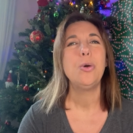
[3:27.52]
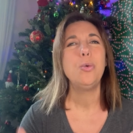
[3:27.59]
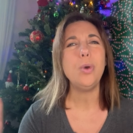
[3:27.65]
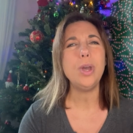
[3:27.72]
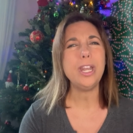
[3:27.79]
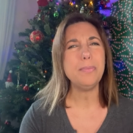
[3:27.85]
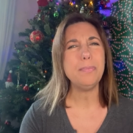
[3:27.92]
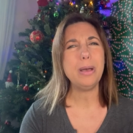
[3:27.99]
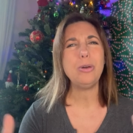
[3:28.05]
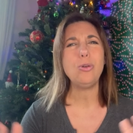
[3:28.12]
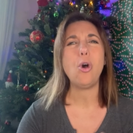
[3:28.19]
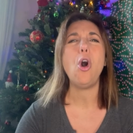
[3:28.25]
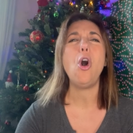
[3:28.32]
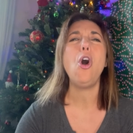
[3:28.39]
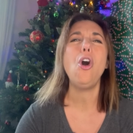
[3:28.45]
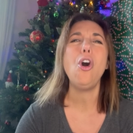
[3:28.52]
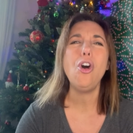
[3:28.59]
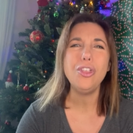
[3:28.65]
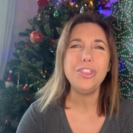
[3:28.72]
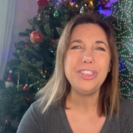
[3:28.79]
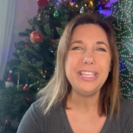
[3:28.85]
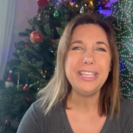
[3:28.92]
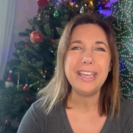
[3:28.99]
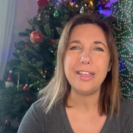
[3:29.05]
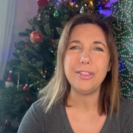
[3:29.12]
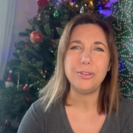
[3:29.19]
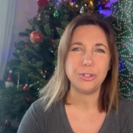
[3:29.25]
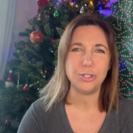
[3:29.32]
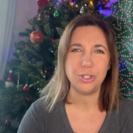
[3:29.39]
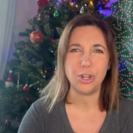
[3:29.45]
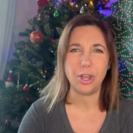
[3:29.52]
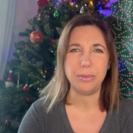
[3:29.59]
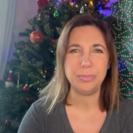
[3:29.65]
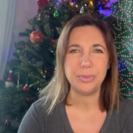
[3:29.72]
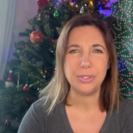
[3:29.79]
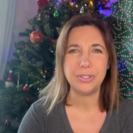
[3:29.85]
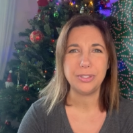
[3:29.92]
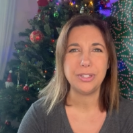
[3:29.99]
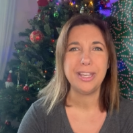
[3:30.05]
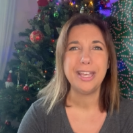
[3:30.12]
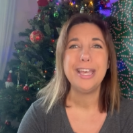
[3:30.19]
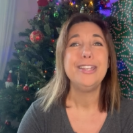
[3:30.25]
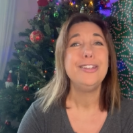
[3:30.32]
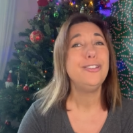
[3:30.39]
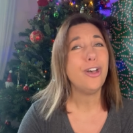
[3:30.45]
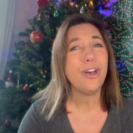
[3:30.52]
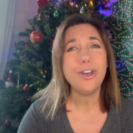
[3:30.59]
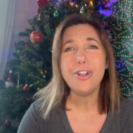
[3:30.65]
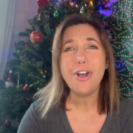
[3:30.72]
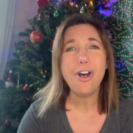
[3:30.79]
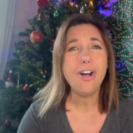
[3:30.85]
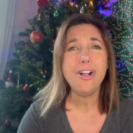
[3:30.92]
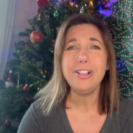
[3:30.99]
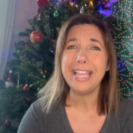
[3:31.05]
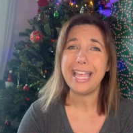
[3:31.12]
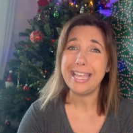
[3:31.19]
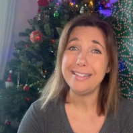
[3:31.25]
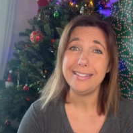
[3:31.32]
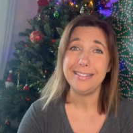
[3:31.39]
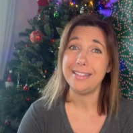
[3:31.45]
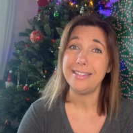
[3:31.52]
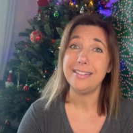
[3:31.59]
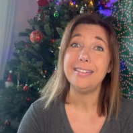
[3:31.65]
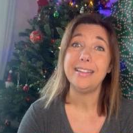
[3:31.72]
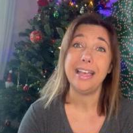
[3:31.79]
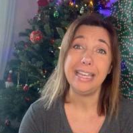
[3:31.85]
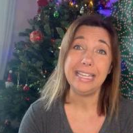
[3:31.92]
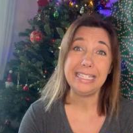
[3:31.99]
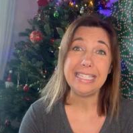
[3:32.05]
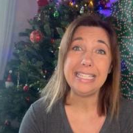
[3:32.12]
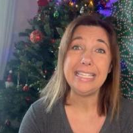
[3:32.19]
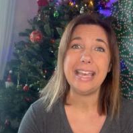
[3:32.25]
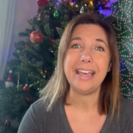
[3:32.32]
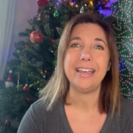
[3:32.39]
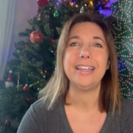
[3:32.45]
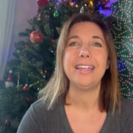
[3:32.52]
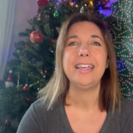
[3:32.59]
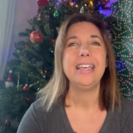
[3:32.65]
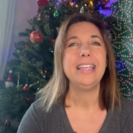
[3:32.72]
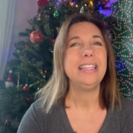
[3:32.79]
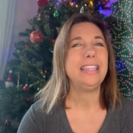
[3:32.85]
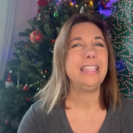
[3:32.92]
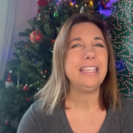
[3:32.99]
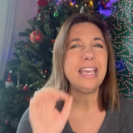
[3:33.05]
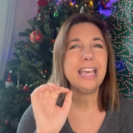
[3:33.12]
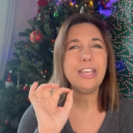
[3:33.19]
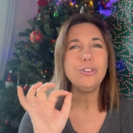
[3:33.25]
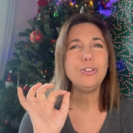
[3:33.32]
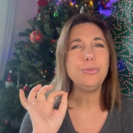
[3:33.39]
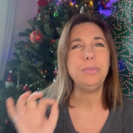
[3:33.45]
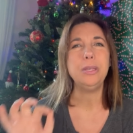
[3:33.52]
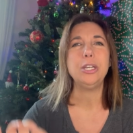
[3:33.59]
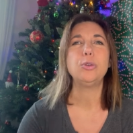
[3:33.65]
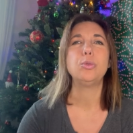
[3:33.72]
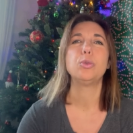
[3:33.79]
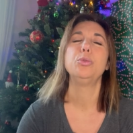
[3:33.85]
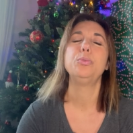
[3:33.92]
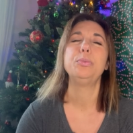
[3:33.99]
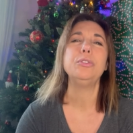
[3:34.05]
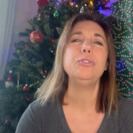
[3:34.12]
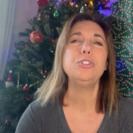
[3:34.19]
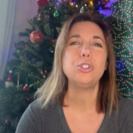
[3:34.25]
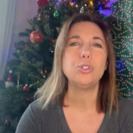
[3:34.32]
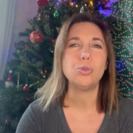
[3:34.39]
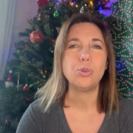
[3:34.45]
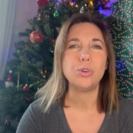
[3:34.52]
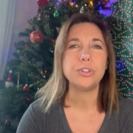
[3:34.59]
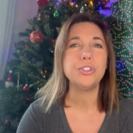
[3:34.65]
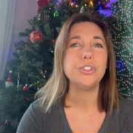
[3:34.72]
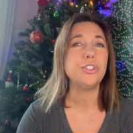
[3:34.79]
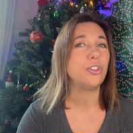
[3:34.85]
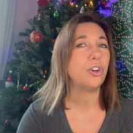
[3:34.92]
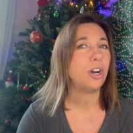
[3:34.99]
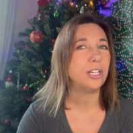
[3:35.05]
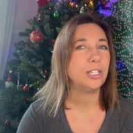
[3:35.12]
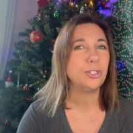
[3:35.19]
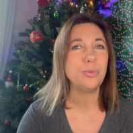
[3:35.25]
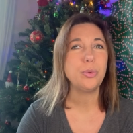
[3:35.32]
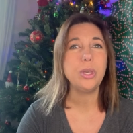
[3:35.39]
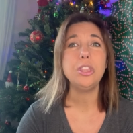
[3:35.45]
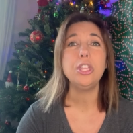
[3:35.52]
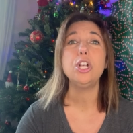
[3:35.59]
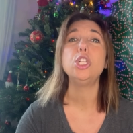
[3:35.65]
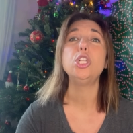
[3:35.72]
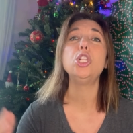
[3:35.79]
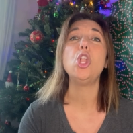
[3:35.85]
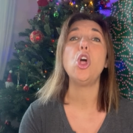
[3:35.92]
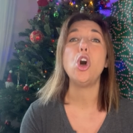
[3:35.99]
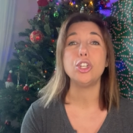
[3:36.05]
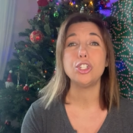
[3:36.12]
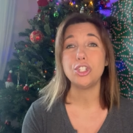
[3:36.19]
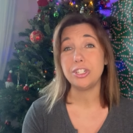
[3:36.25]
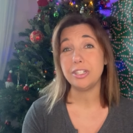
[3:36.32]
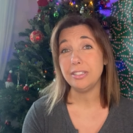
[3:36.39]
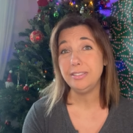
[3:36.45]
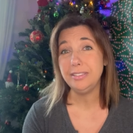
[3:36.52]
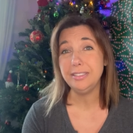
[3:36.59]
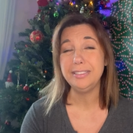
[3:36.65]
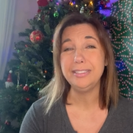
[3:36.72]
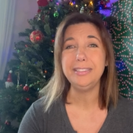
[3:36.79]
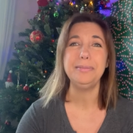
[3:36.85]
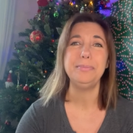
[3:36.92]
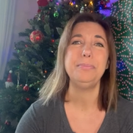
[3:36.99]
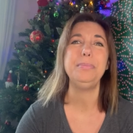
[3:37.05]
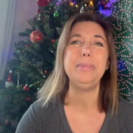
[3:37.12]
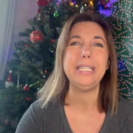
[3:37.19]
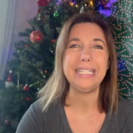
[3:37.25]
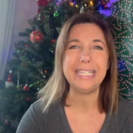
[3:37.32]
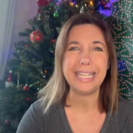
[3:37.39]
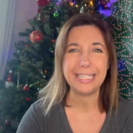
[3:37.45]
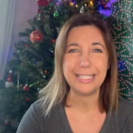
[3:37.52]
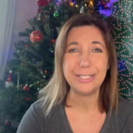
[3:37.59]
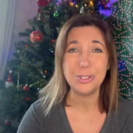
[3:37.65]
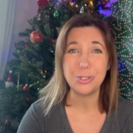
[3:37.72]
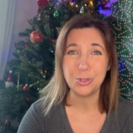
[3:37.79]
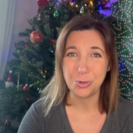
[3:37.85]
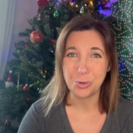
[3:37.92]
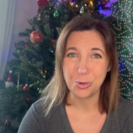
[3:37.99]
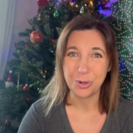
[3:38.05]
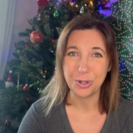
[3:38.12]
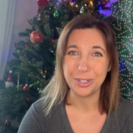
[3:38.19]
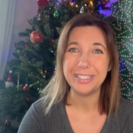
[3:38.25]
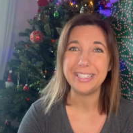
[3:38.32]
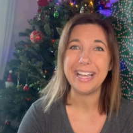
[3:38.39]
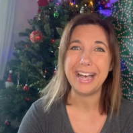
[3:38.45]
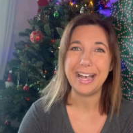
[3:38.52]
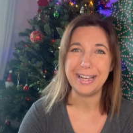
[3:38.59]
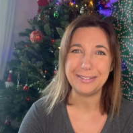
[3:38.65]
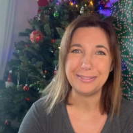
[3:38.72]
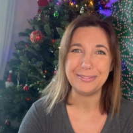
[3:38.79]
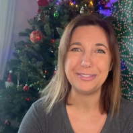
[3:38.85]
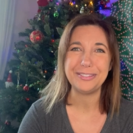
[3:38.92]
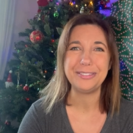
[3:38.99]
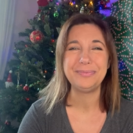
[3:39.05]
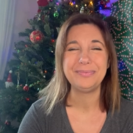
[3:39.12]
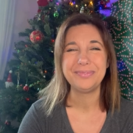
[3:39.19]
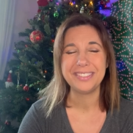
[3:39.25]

What about all the other shops? Not all end in aria. The other big group of stores start with loja de, meaning store of.